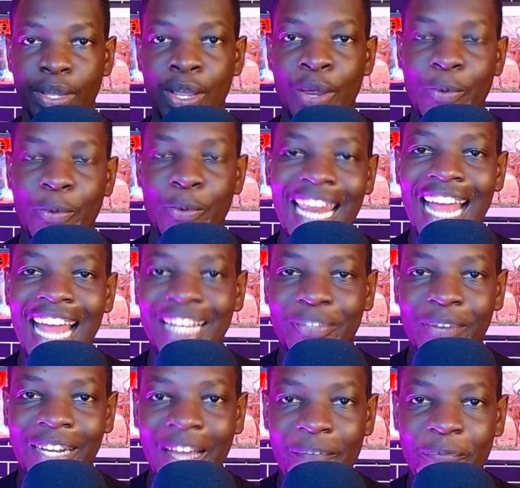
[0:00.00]
Brother lads,
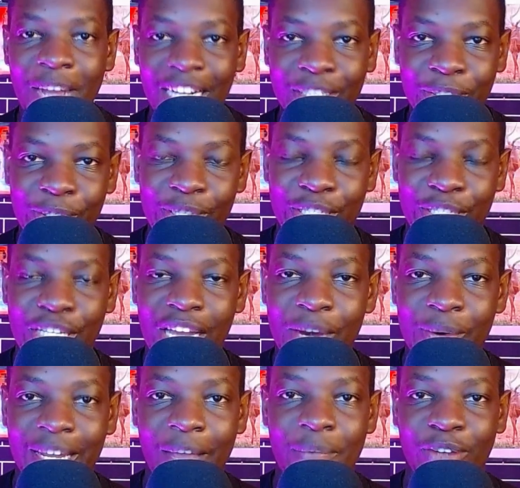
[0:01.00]
welcome back to the channel.
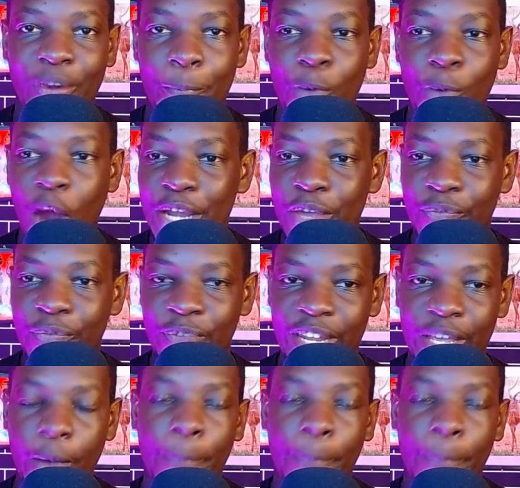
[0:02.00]
Welcome back to a brand new video.